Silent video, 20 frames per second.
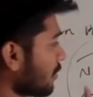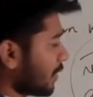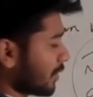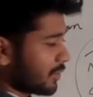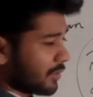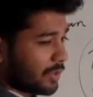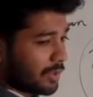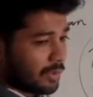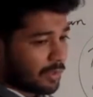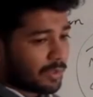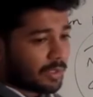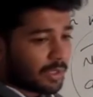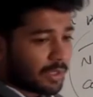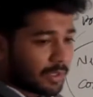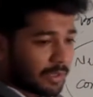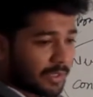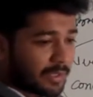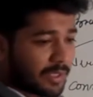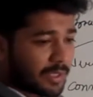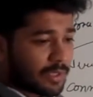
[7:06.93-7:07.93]
structure.
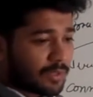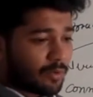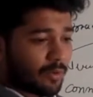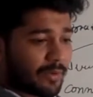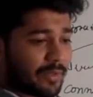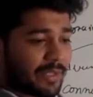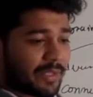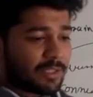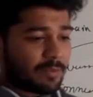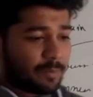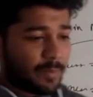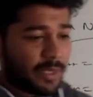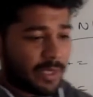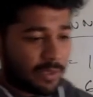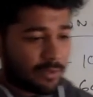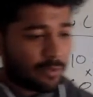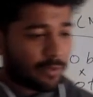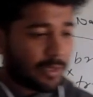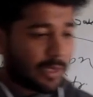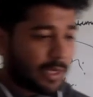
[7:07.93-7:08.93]
This is not the speed.
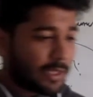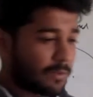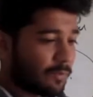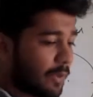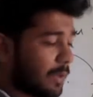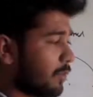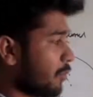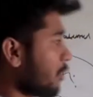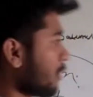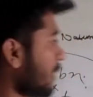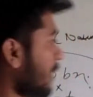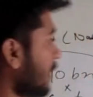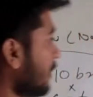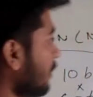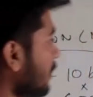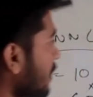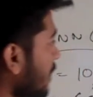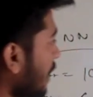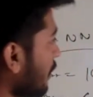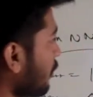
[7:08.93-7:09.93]
So there is one more thing
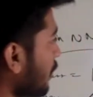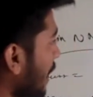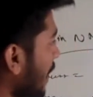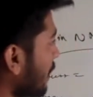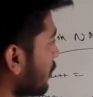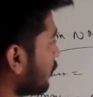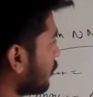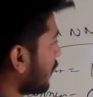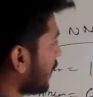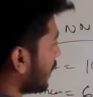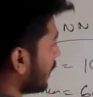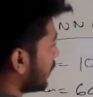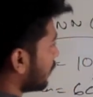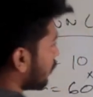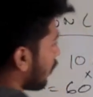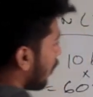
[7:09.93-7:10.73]
which I would like to quickly